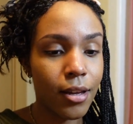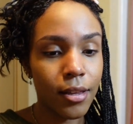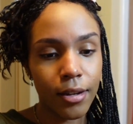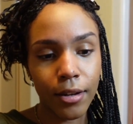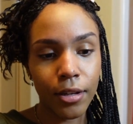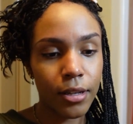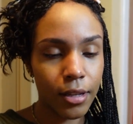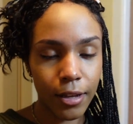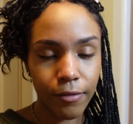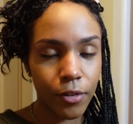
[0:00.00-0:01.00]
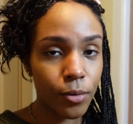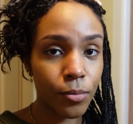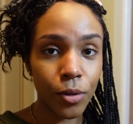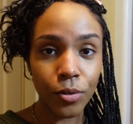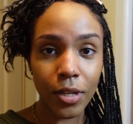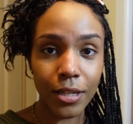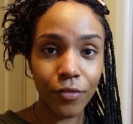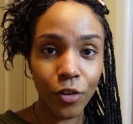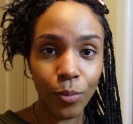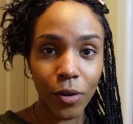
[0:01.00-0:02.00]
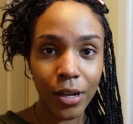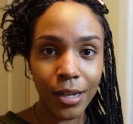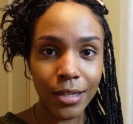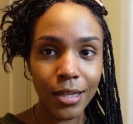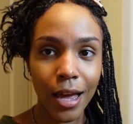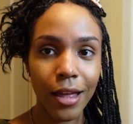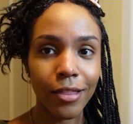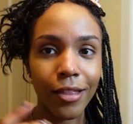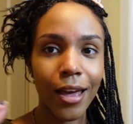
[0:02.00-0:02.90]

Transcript: and then I can film those last few braids and